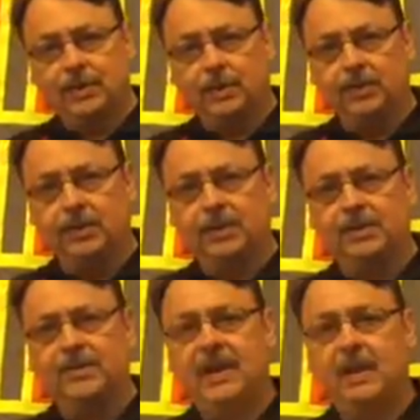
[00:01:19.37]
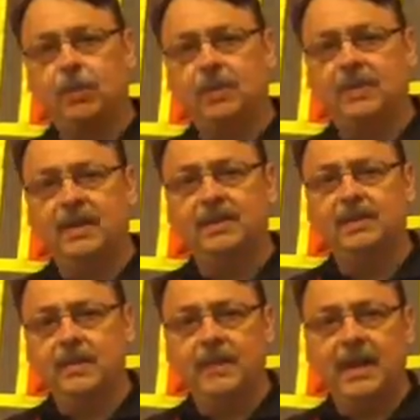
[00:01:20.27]
it's a reflection of how
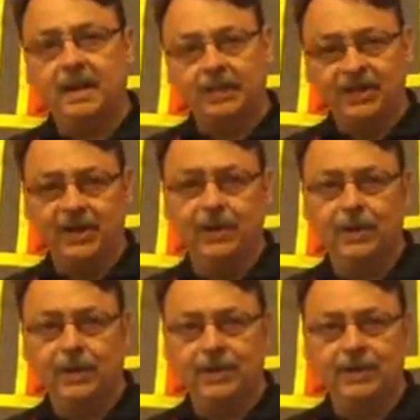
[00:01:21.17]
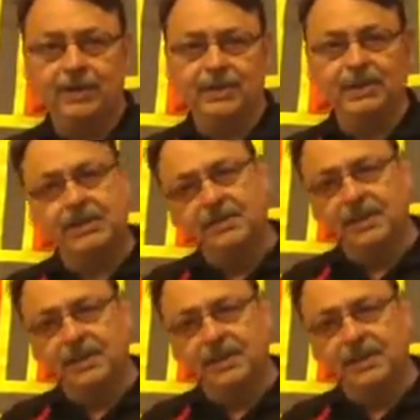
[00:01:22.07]
reflective the back material is.